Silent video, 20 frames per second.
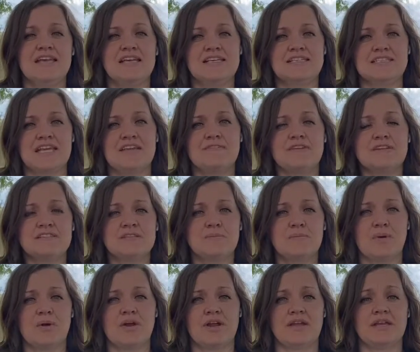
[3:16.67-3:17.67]
Safety is
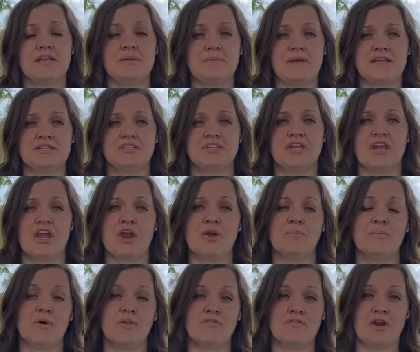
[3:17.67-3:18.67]
important in patient care,
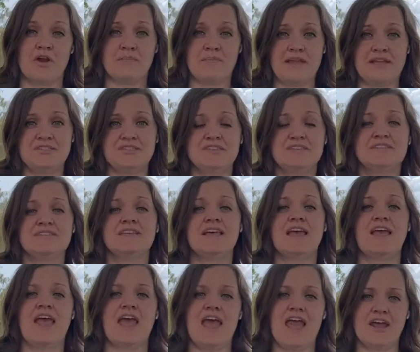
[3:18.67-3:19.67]
both for our patients
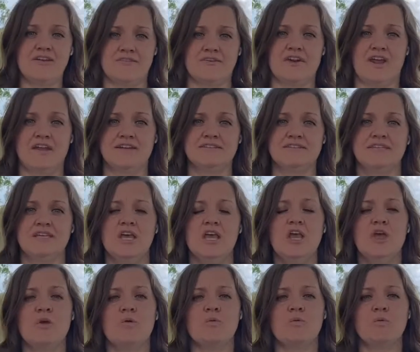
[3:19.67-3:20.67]
and for us.
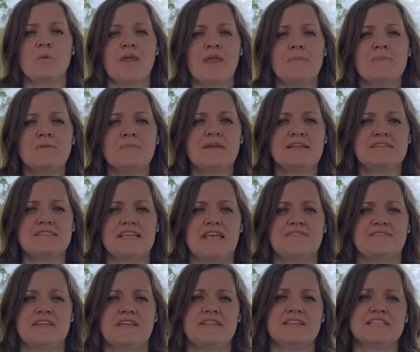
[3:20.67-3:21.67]
When we implement
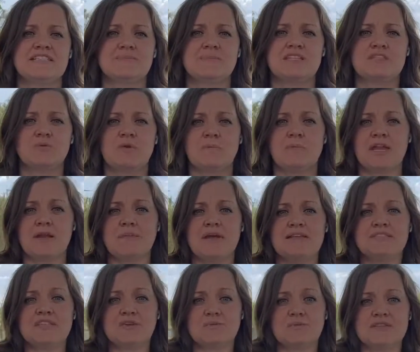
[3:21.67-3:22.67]
safety, this means we minimize
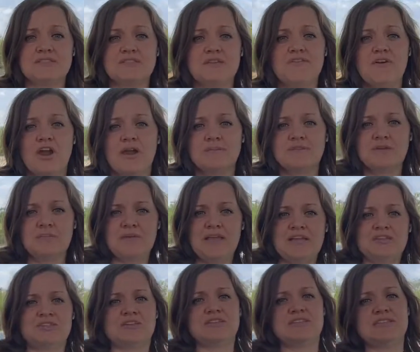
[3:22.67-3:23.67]
the risk of harm to
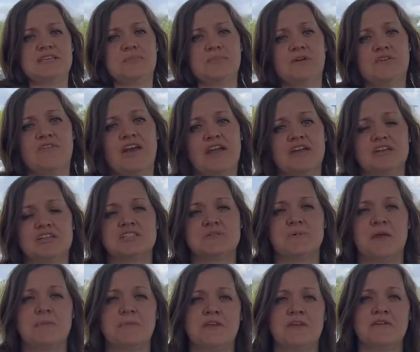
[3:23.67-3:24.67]
patients and providers
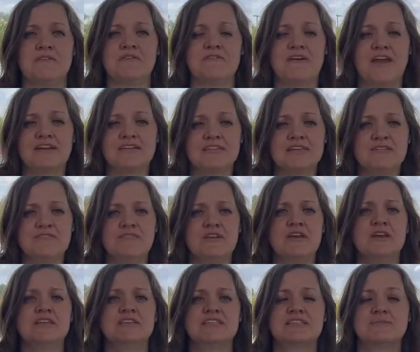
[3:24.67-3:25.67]
by being effective,
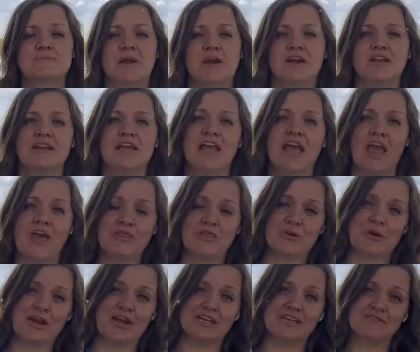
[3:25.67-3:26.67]
smart, and through
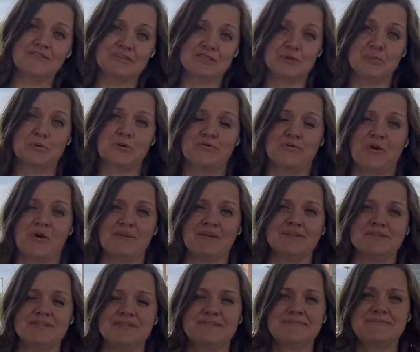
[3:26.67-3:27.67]
our individual
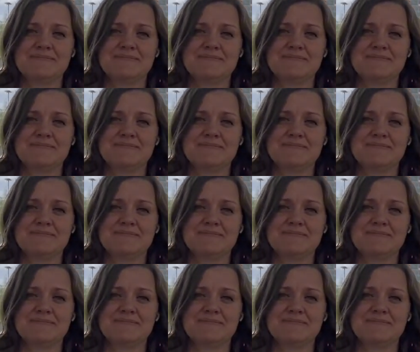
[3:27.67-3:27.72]
performance.